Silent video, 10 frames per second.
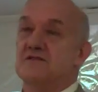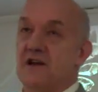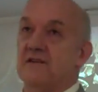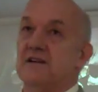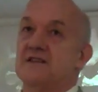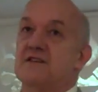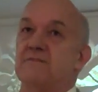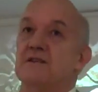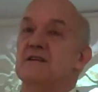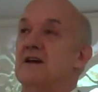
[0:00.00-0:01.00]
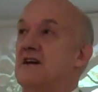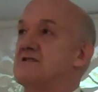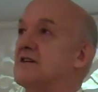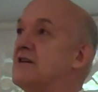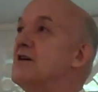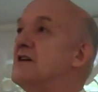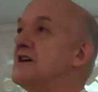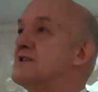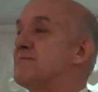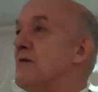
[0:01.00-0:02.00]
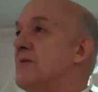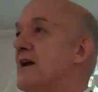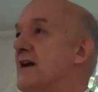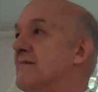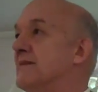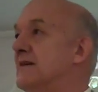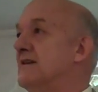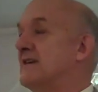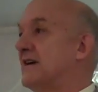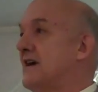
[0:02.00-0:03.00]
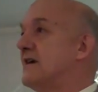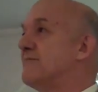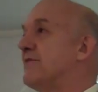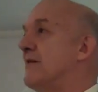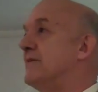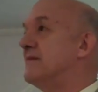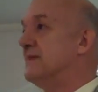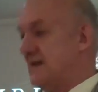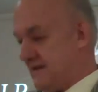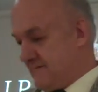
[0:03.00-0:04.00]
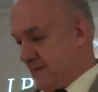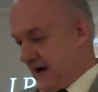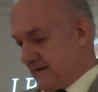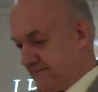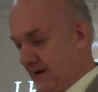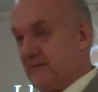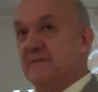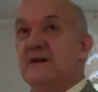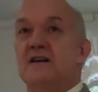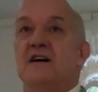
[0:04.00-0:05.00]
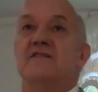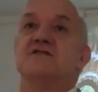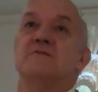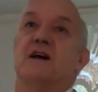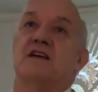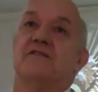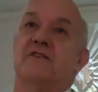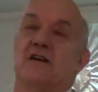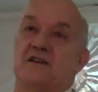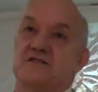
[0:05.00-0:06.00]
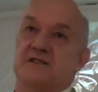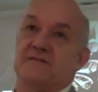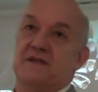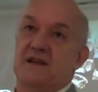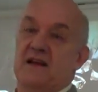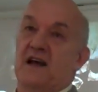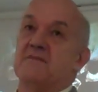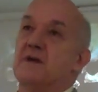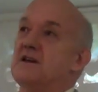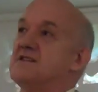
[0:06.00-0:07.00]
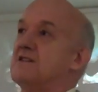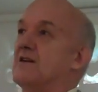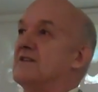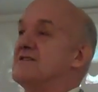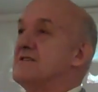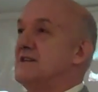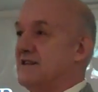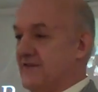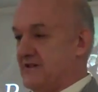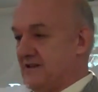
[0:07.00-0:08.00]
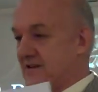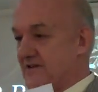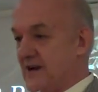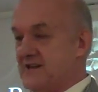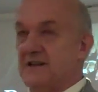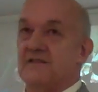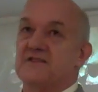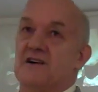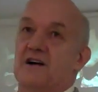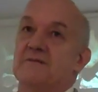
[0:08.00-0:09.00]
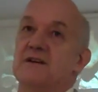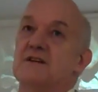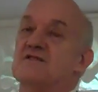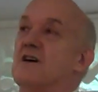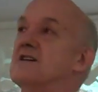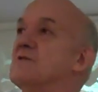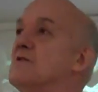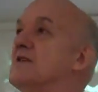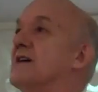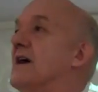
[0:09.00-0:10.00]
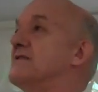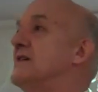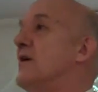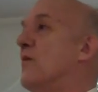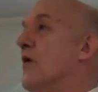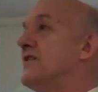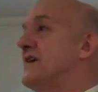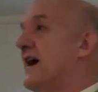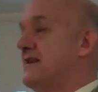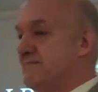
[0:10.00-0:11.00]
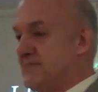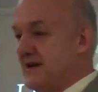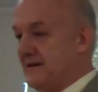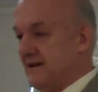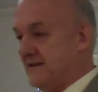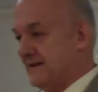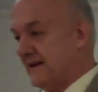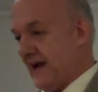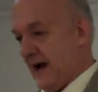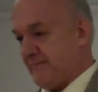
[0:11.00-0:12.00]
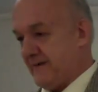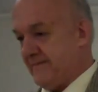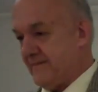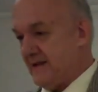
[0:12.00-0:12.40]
generally accepted as the Königsproblem, the king problem, the main problem of Germanic philology. And many scholars devoted a great deal of time trying to work out what had been in the gap.